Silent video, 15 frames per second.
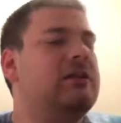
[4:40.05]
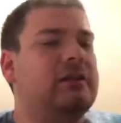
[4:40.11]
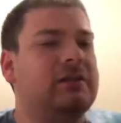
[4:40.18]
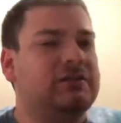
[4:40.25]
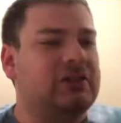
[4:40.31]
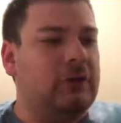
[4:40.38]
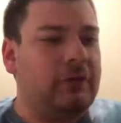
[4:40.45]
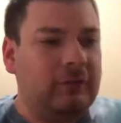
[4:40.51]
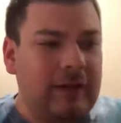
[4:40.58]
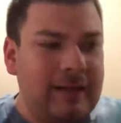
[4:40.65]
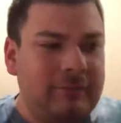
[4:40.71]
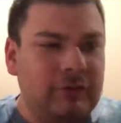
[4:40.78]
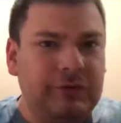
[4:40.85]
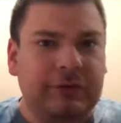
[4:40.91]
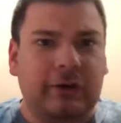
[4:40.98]
So the
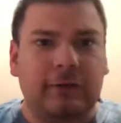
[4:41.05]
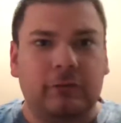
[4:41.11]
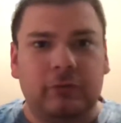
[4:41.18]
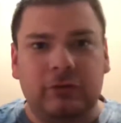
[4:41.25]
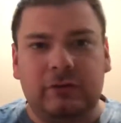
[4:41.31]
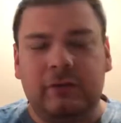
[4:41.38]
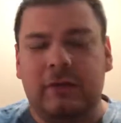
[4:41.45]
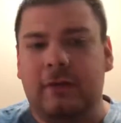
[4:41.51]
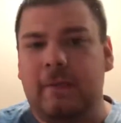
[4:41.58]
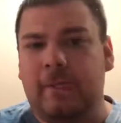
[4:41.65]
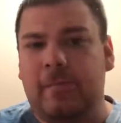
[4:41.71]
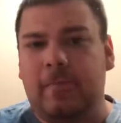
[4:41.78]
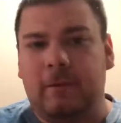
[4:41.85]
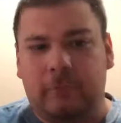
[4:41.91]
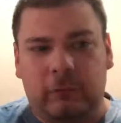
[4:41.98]
levels are
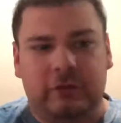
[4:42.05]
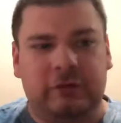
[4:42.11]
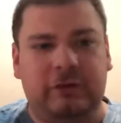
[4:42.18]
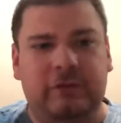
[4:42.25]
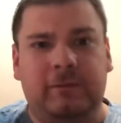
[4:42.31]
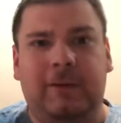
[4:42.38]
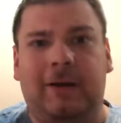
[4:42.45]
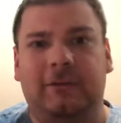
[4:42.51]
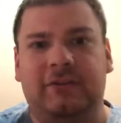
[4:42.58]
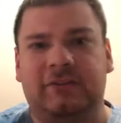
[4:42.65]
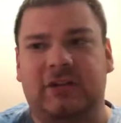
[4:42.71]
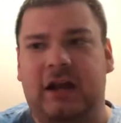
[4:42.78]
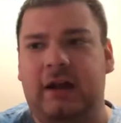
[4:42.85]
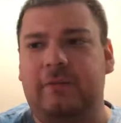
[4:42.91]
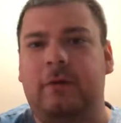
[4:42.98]
really well
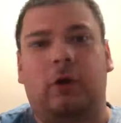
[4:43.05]
designed.